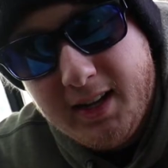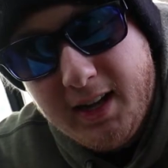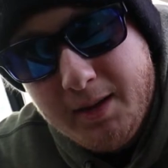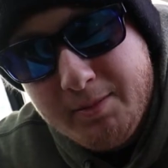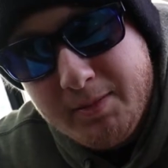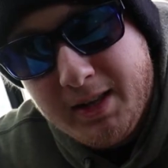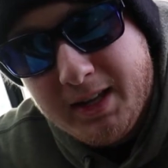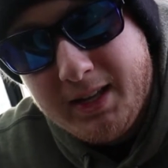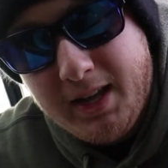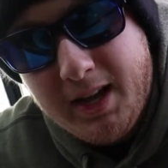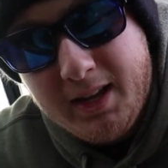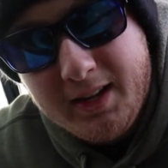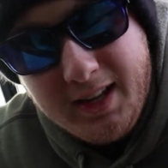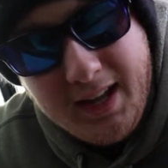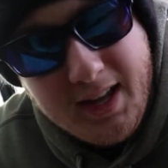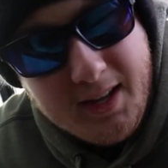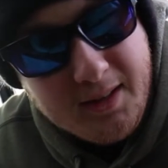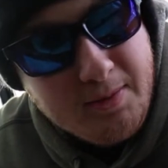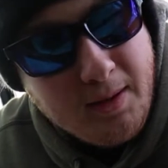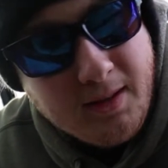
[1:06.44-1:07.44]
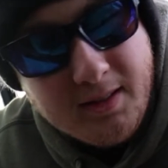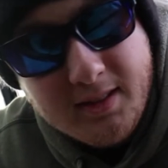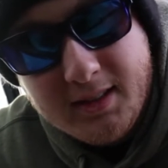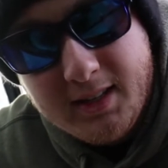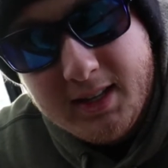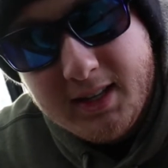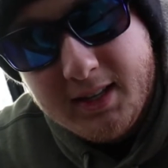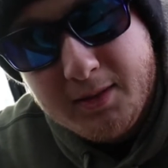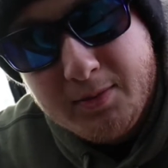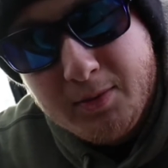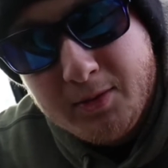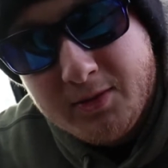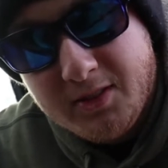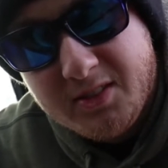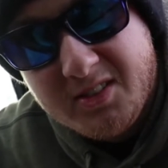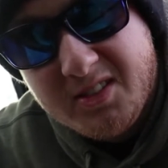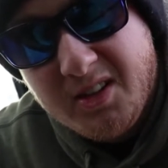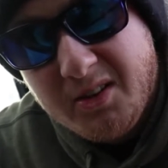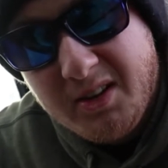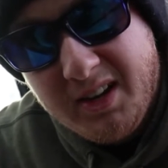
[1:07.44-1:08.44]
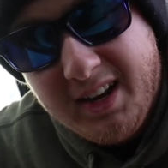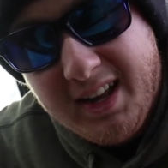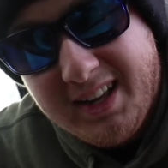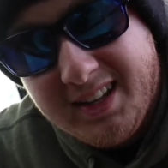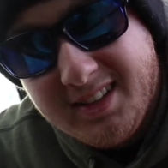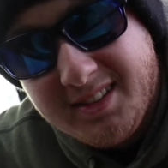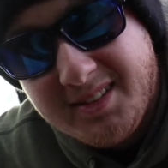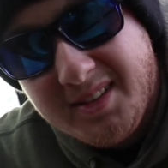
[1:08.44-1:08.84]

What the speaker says: I'm like out of gas basically, and it's supposed to snow tonight,